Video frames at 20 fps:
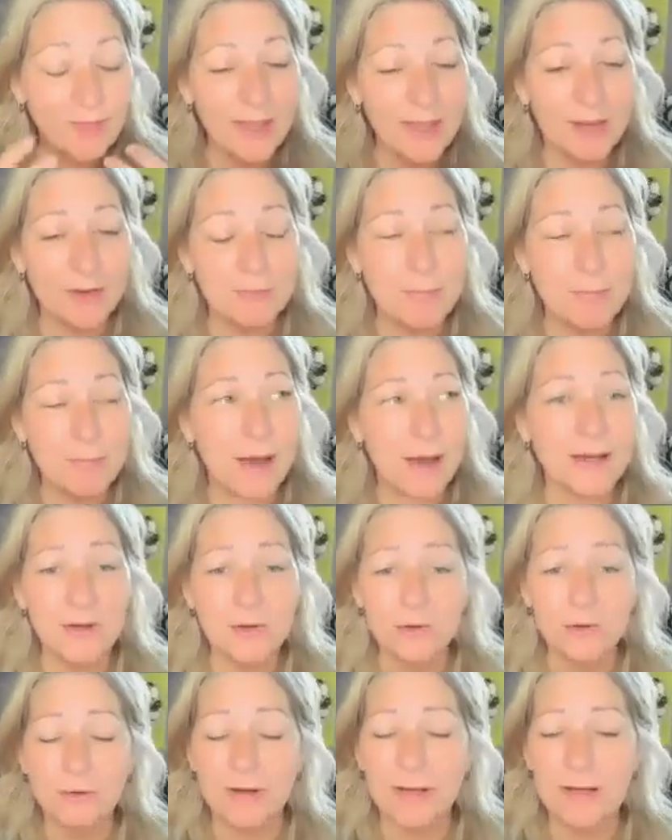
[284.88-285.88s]
Embody
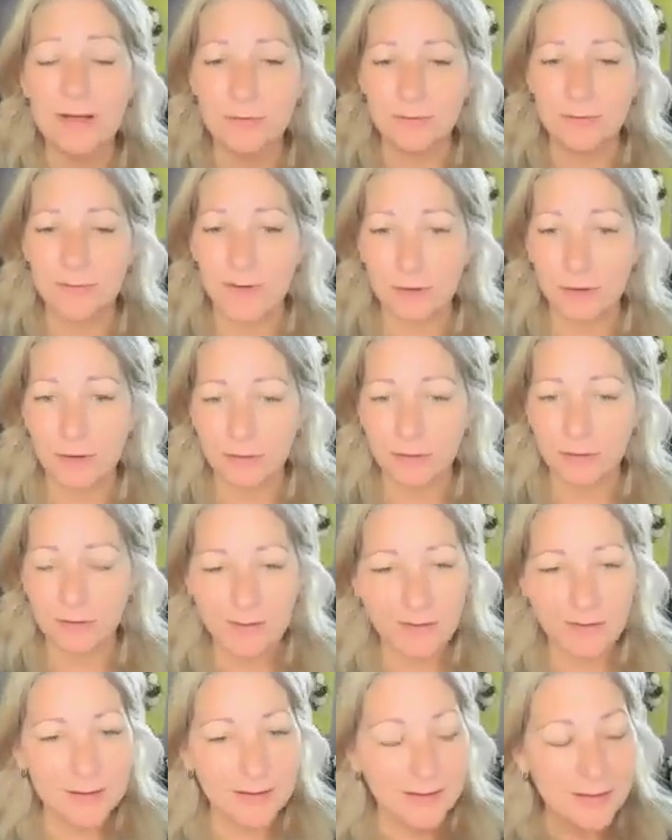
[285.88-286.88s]
your greatest fear,
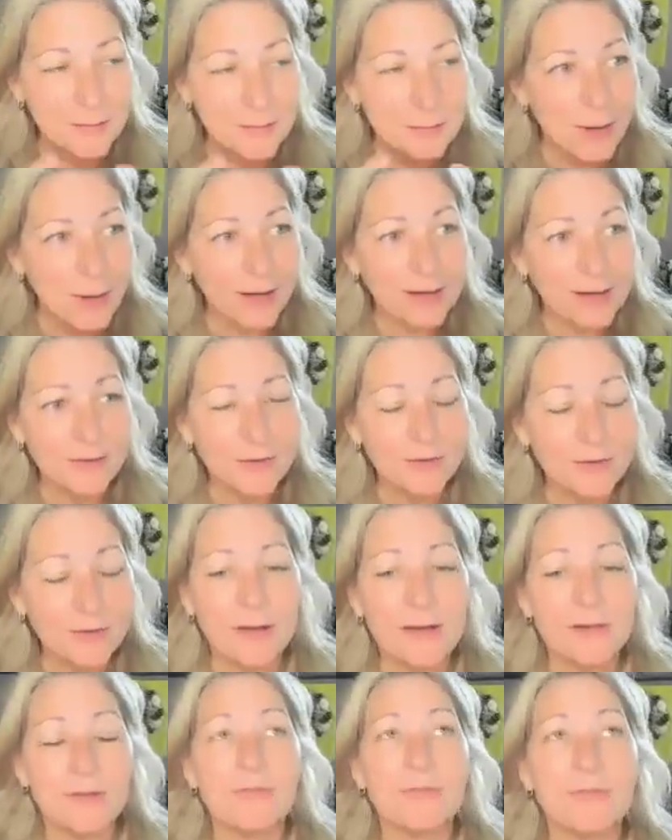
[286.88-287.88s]
embody the
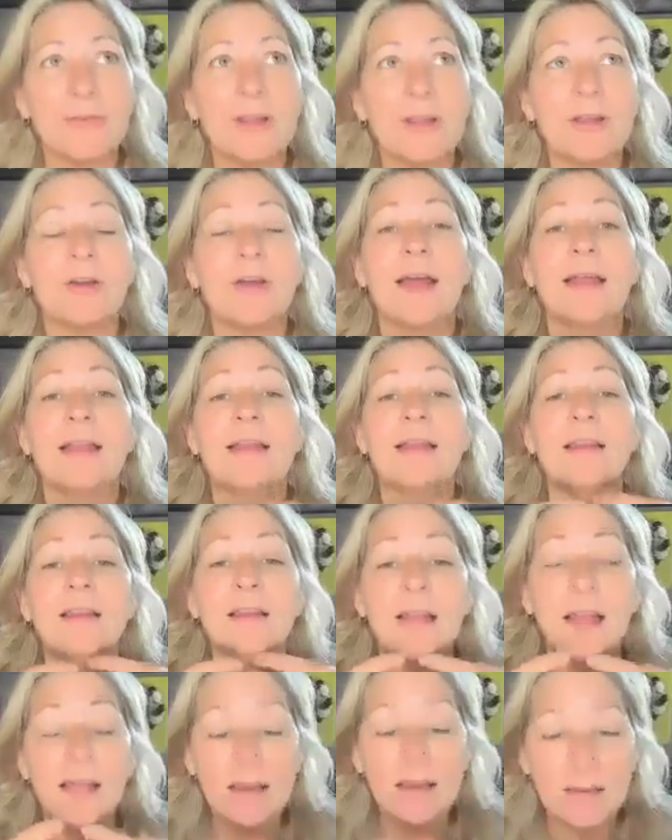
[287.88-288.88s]
greatest fear, and
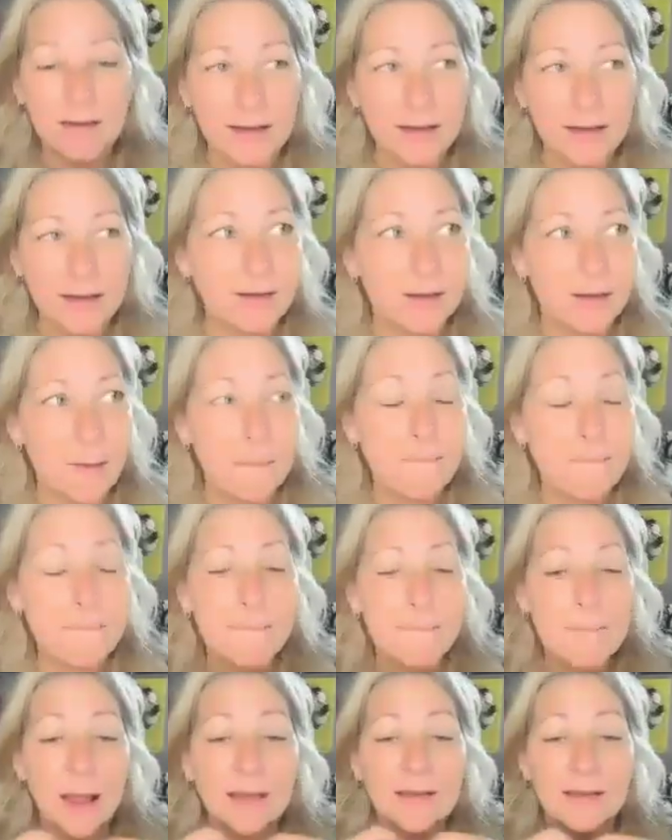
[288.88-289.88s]
let it
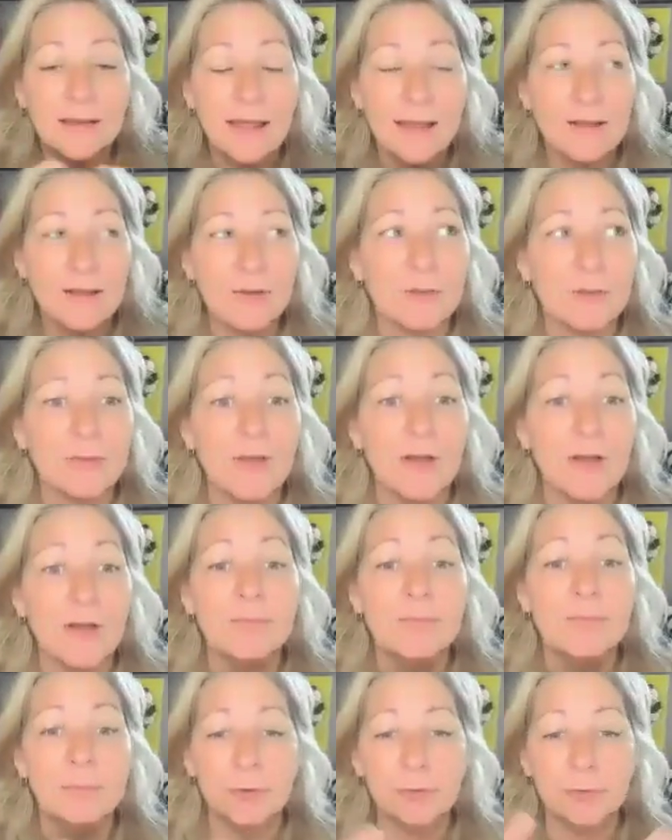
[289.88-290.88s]
and let yourself
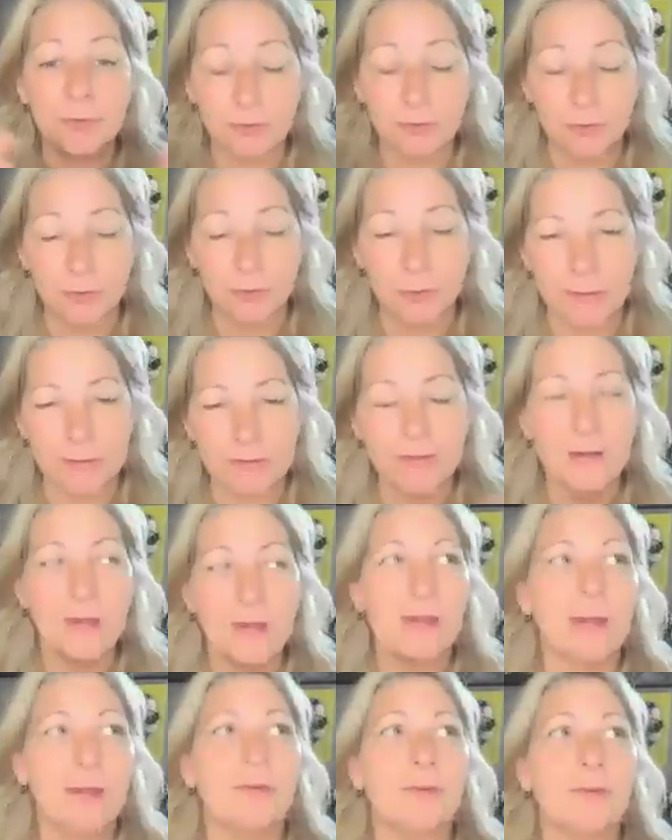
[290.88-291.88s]
burst through it.
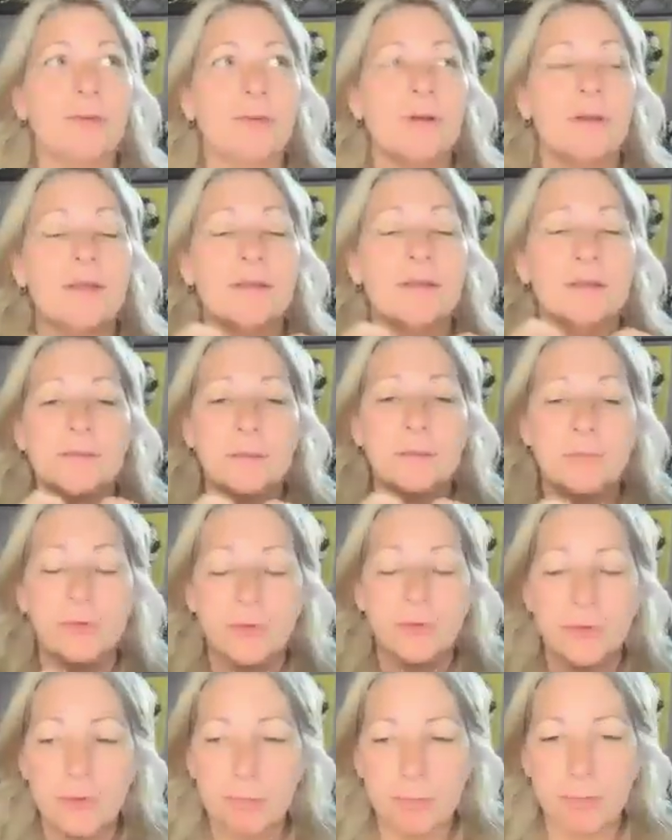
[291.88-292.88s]
So there is some
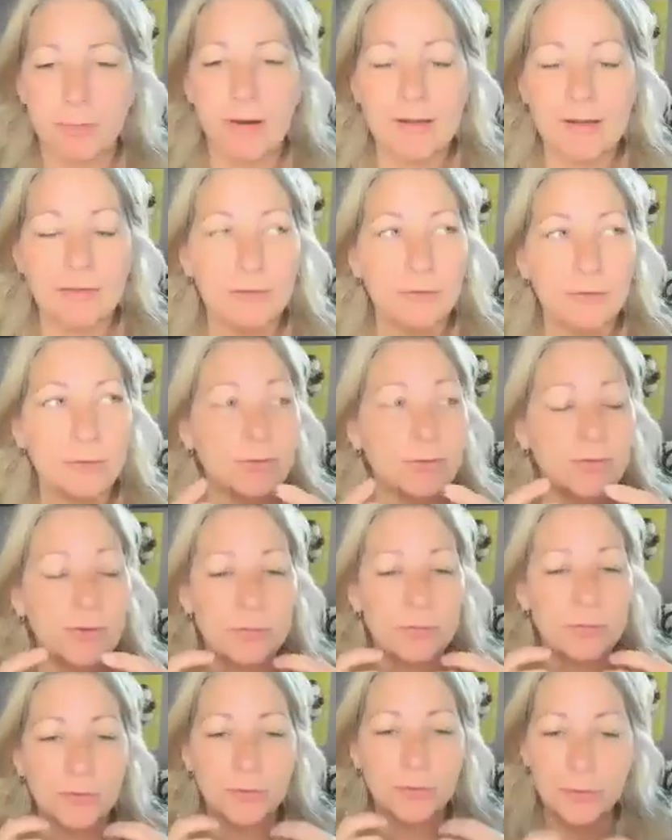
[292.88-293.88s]
sort of breakthrough,
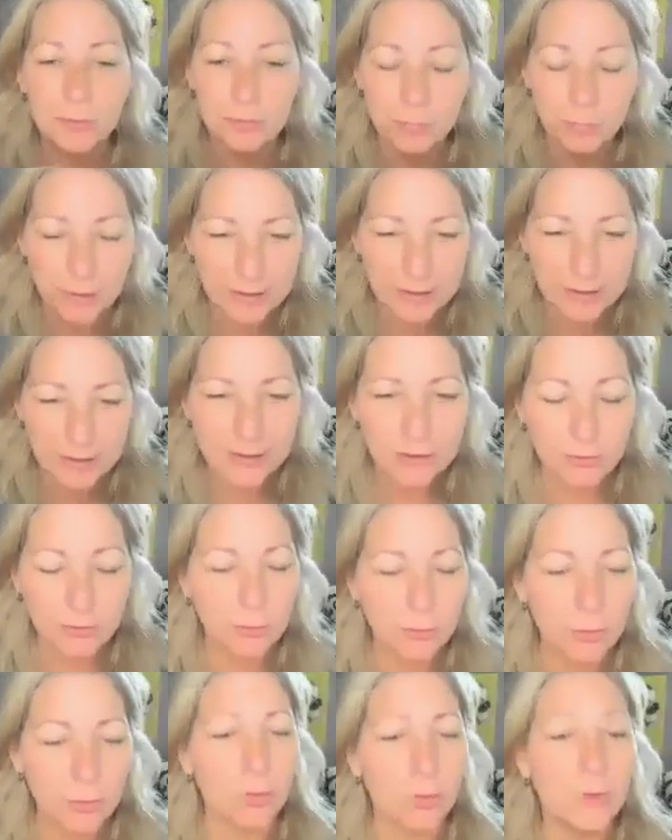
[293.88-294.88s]
some sort of breaking
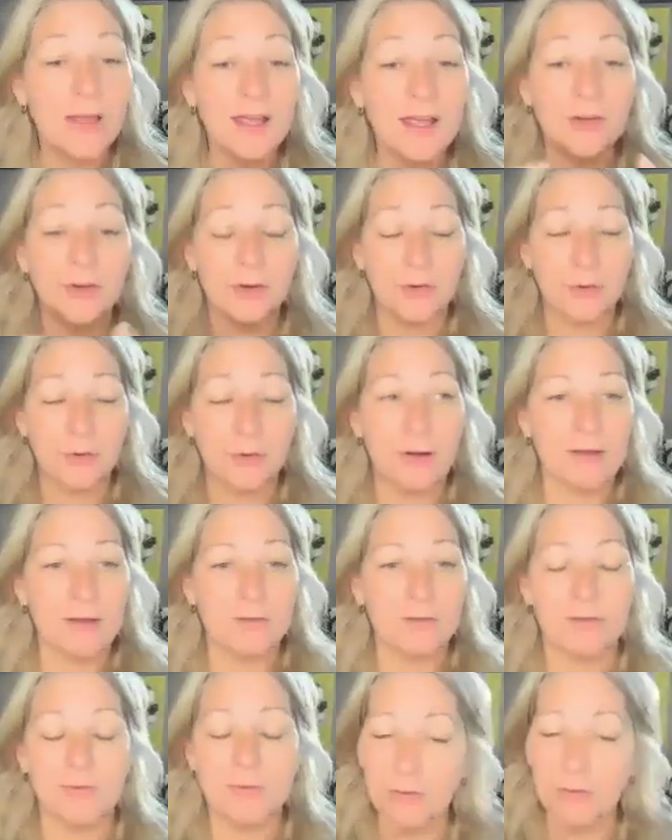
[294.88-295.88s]
through your
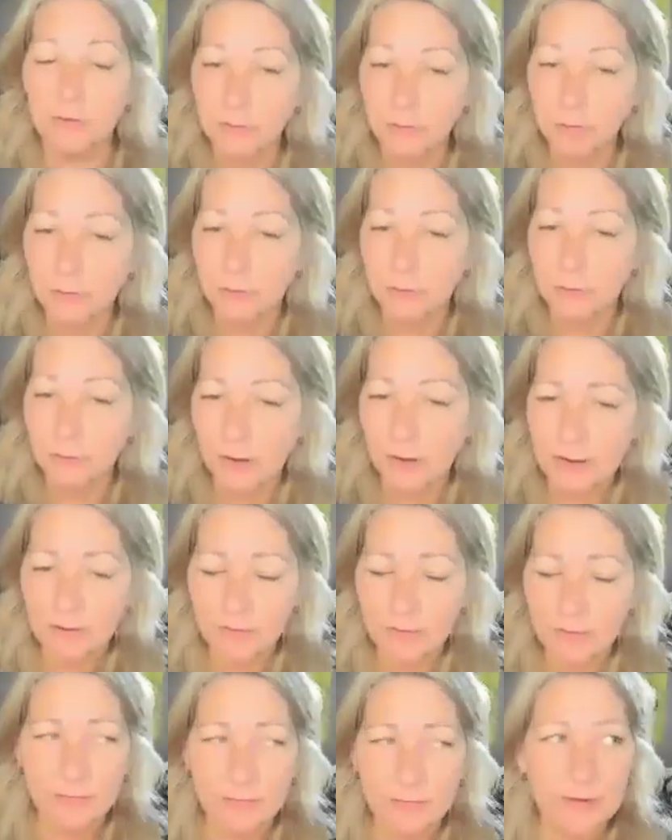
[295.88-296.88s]
greatest fears, those
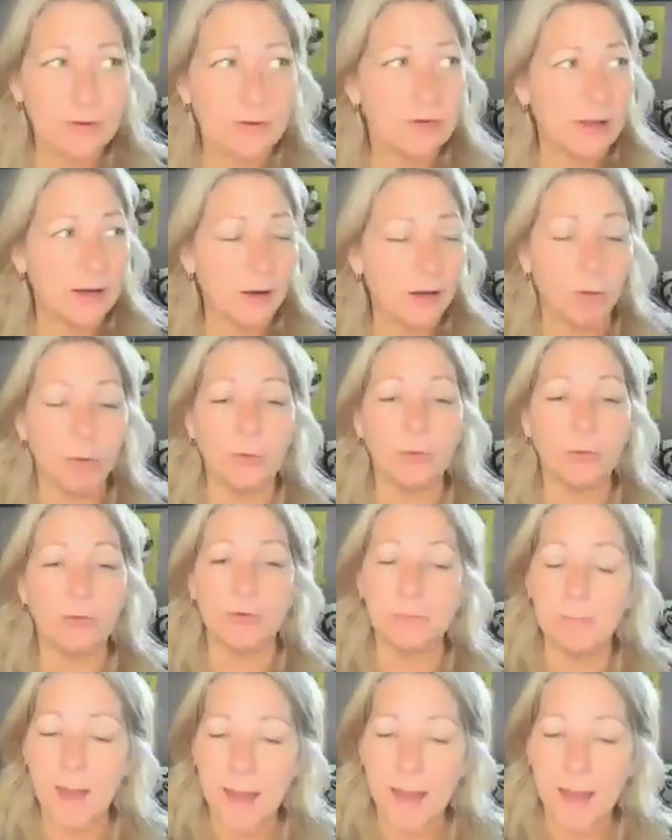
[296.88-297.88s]
greatest fears that hold
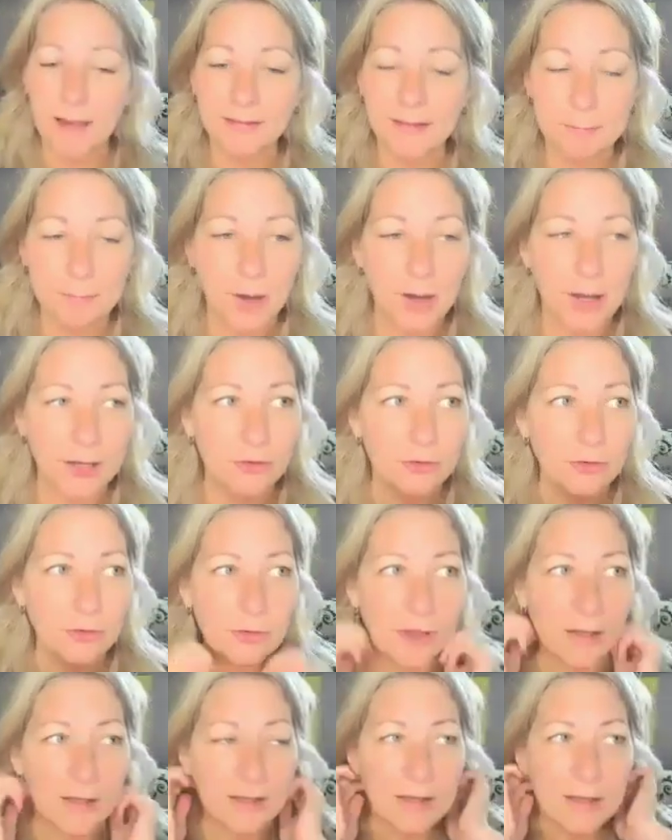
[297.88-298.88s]
you back, that bind you,
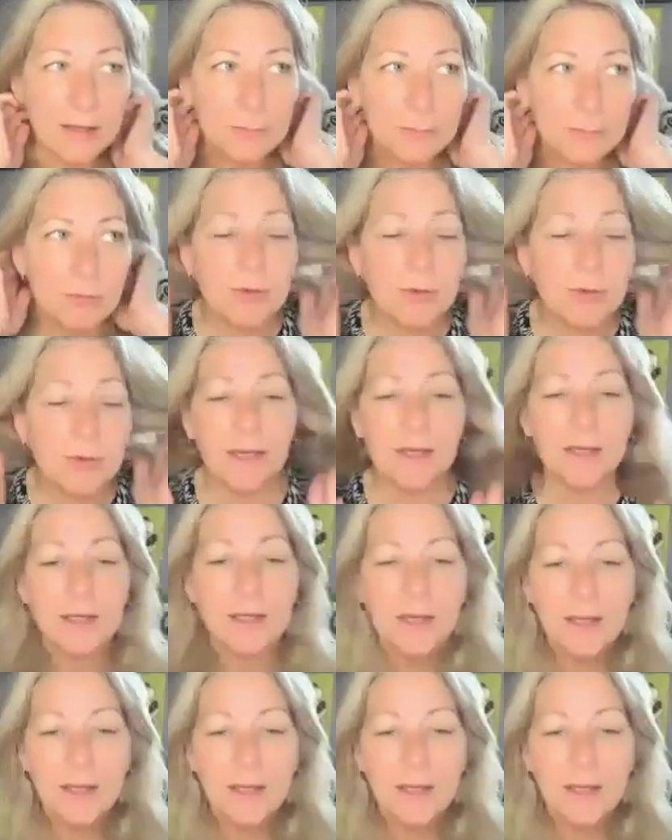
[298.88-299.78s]
that keeps you in